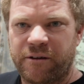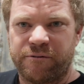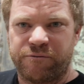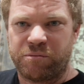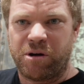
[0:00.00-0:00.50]

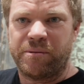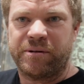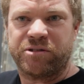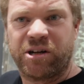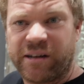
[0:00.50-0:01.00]
for the moment, I'm
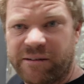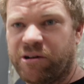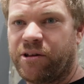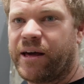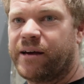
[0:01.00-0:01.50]
just going to leave it
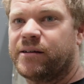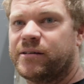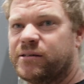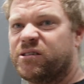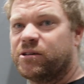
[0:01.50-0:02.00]
all that
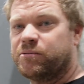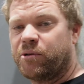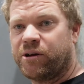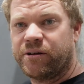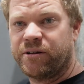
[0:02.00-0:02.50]
because I just want
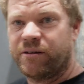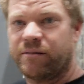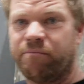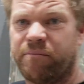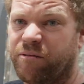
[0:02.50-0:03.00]
to
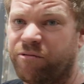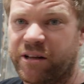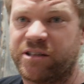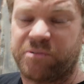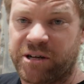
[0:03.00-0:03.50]

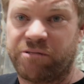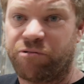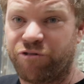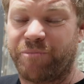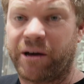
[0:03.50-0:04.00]
get the
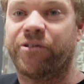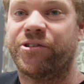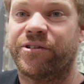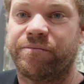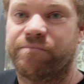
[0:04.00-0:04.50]
roof back on
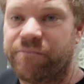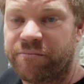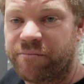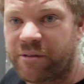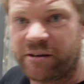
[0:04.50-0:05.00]
this
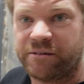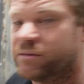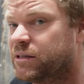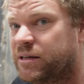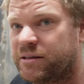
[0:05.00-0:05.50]
thing.
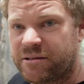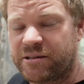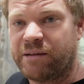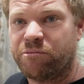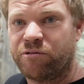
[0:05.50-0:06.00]
Just
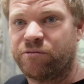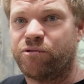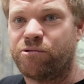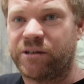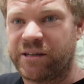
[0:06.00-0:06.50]
keep moving
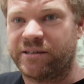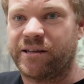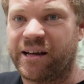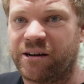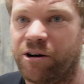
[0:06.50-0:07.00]
forward and get to
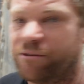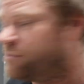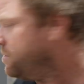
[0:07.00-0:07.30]
that goal.